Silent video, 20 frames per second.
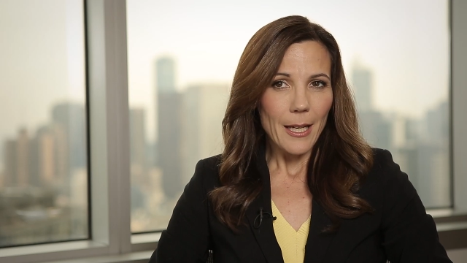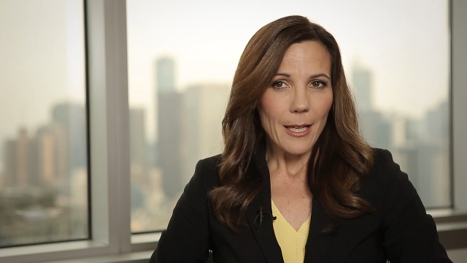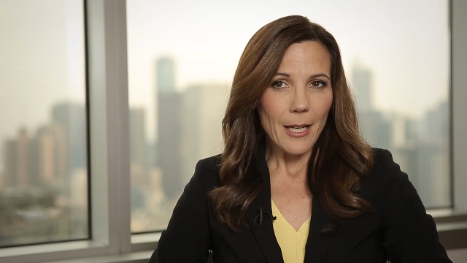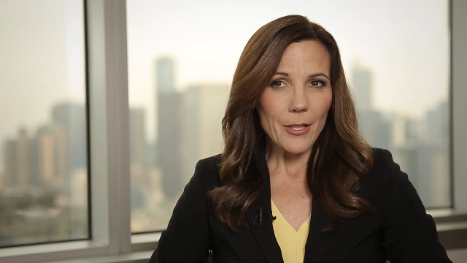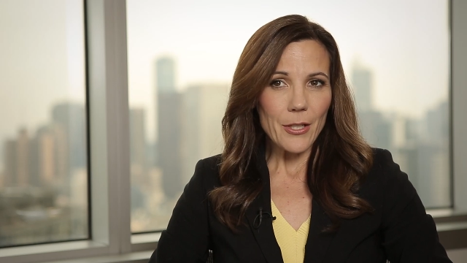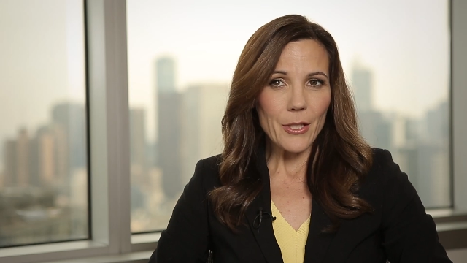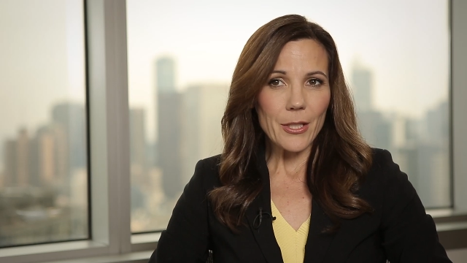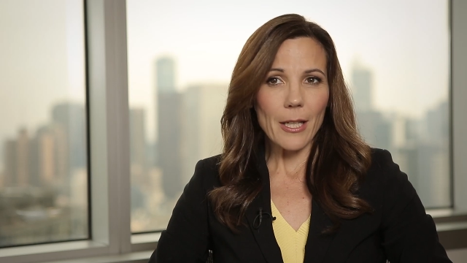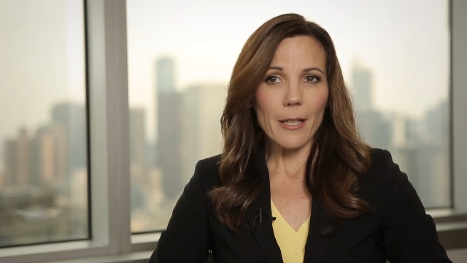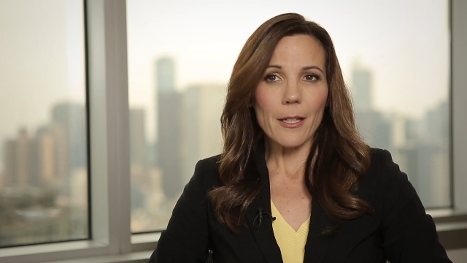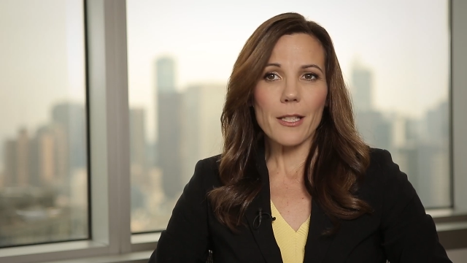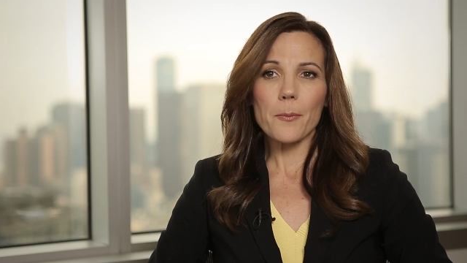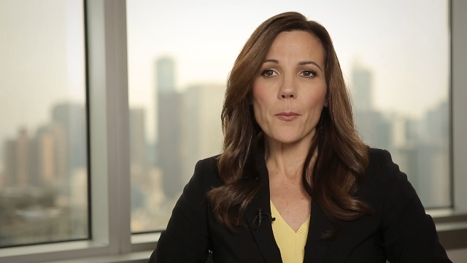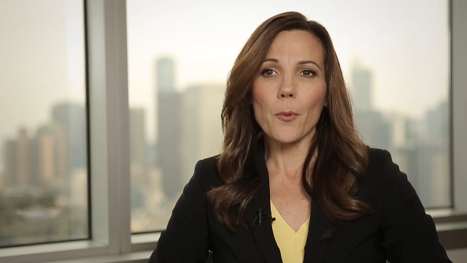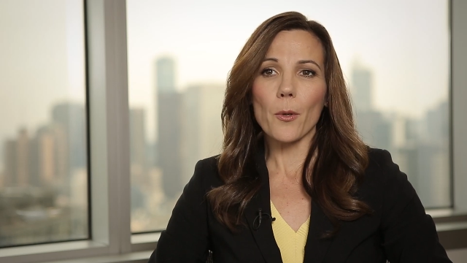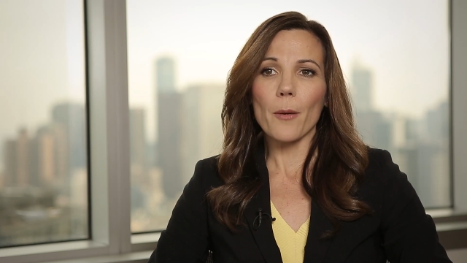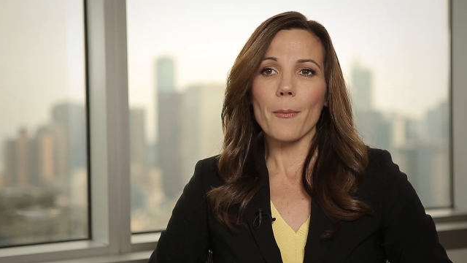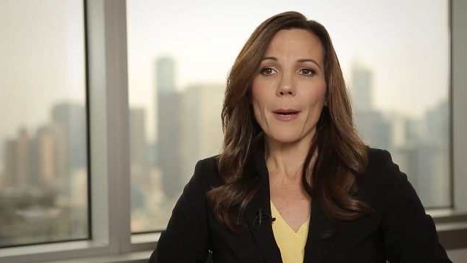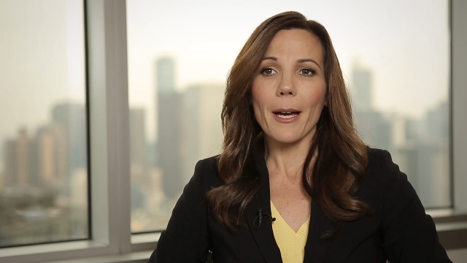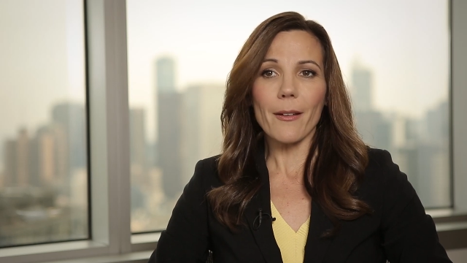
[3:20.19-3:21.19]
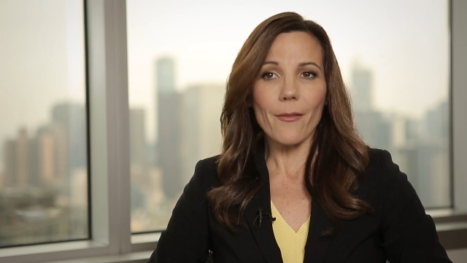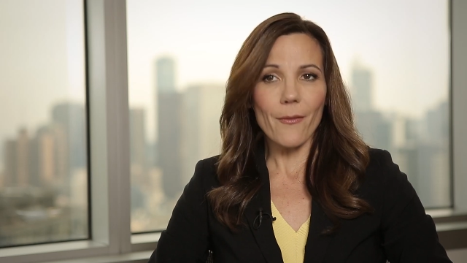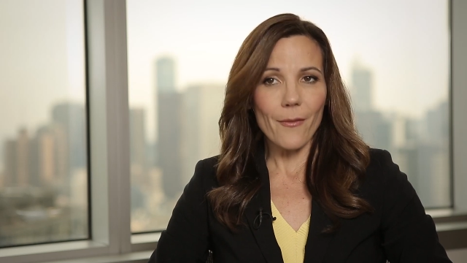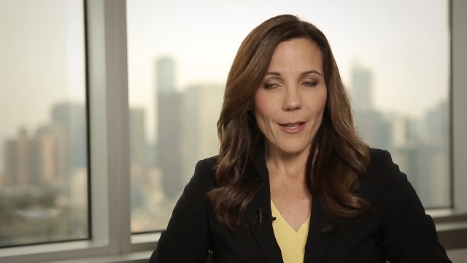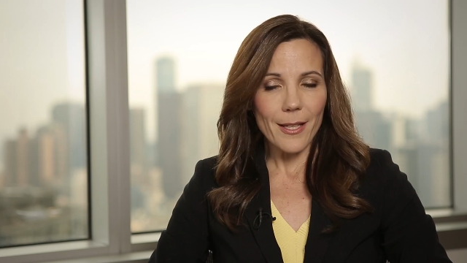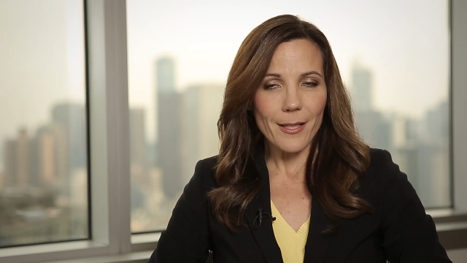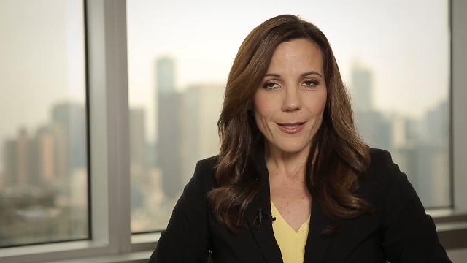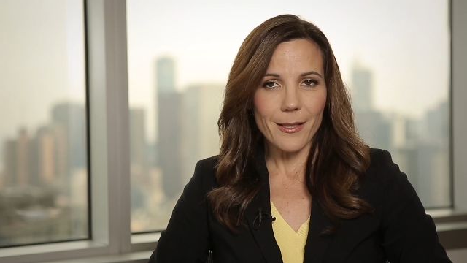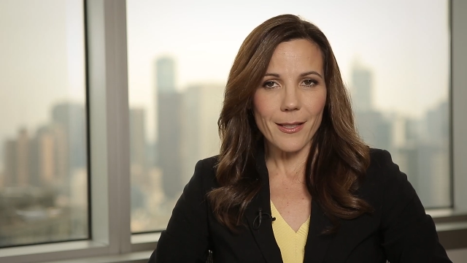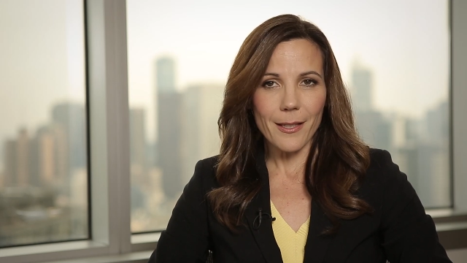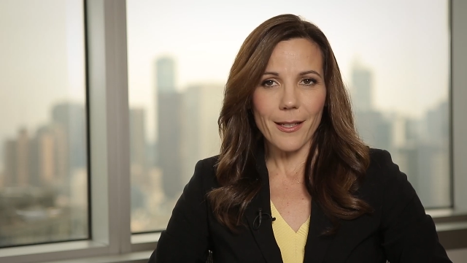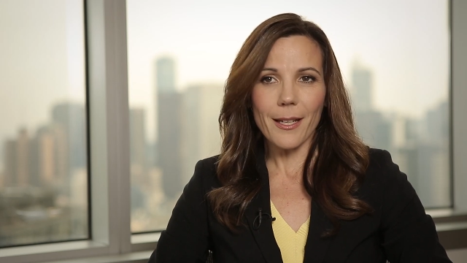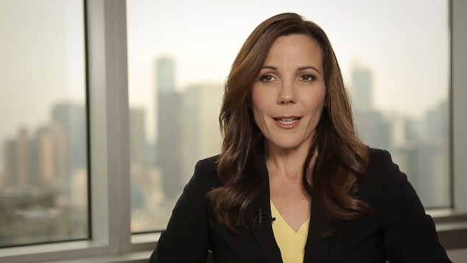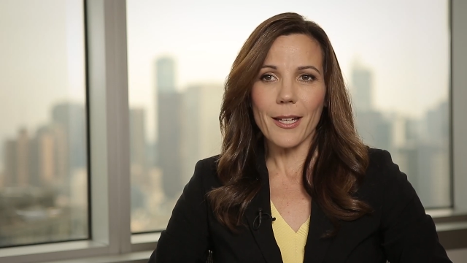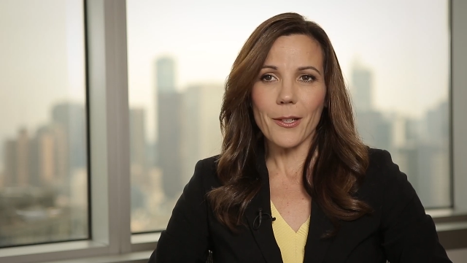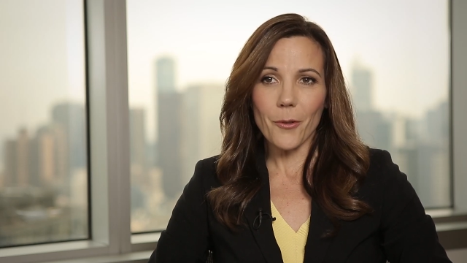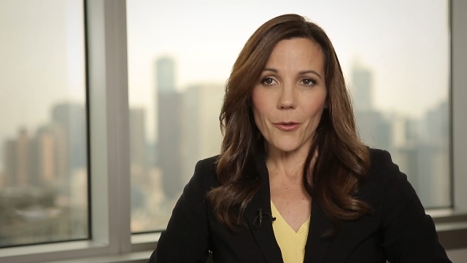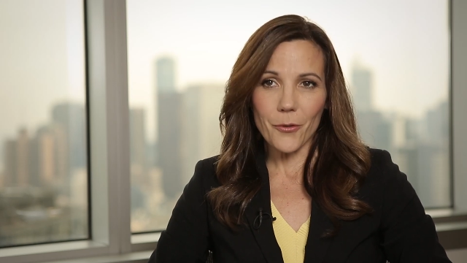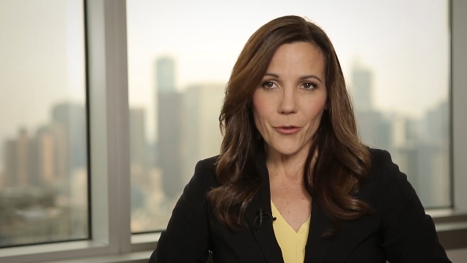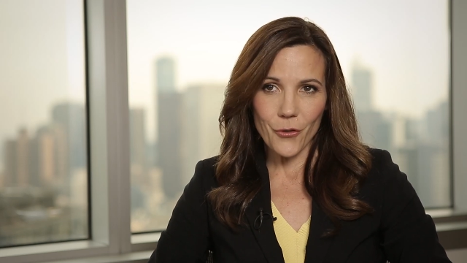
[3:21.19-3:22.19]
Can you tell us more about investing
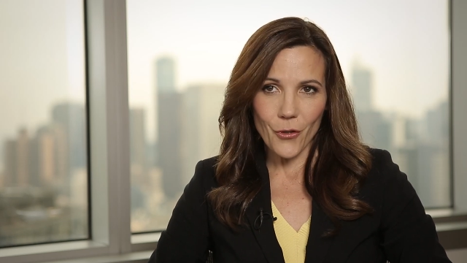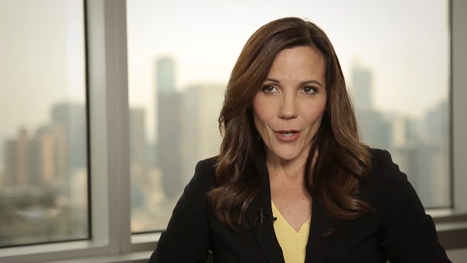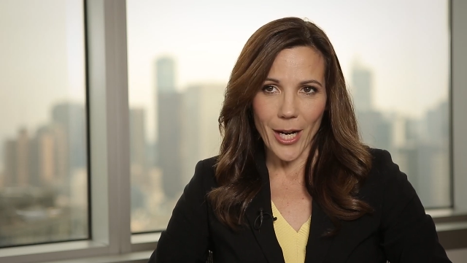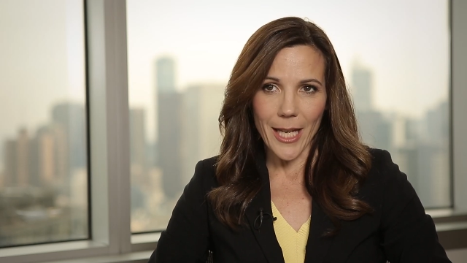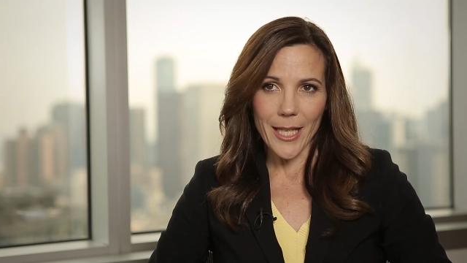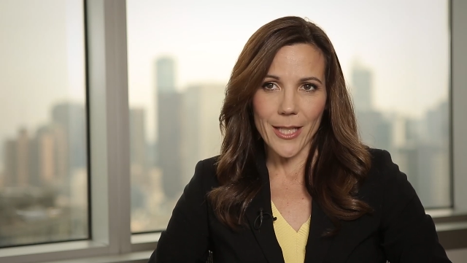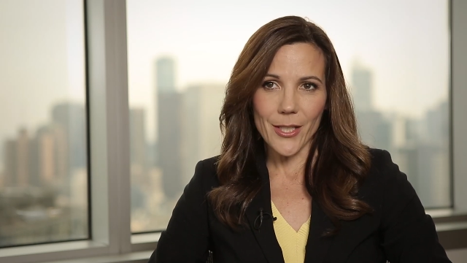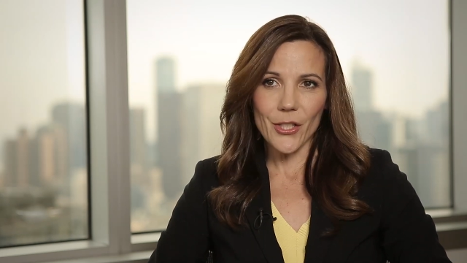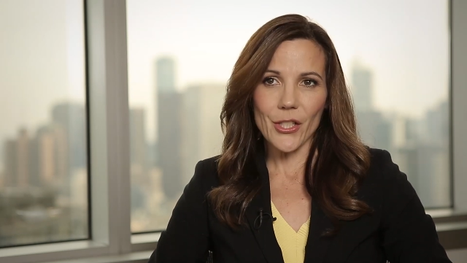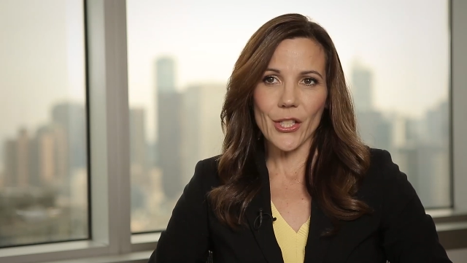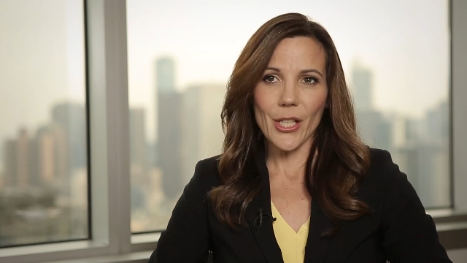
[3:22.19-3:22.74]
in Australian